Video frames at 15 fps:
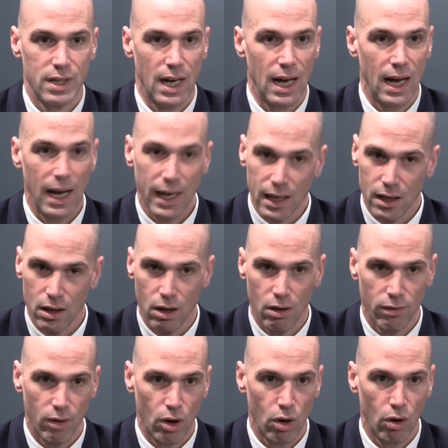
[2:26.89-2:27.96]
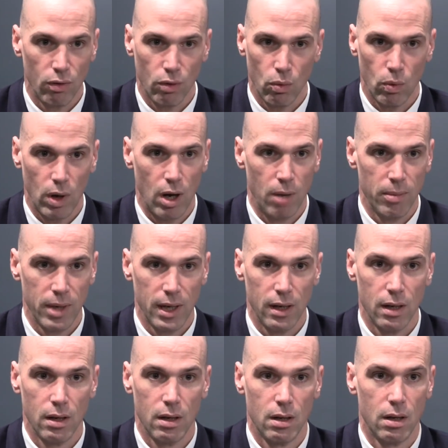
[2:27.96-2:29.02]
dying of
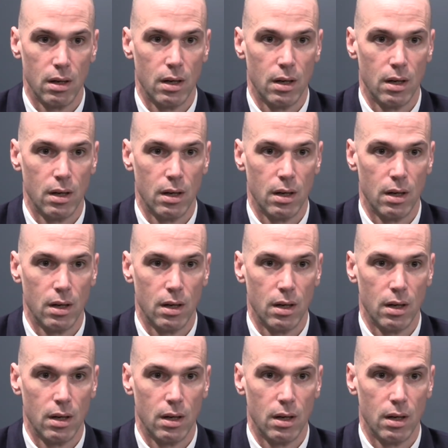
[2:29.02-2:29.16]
overwhelming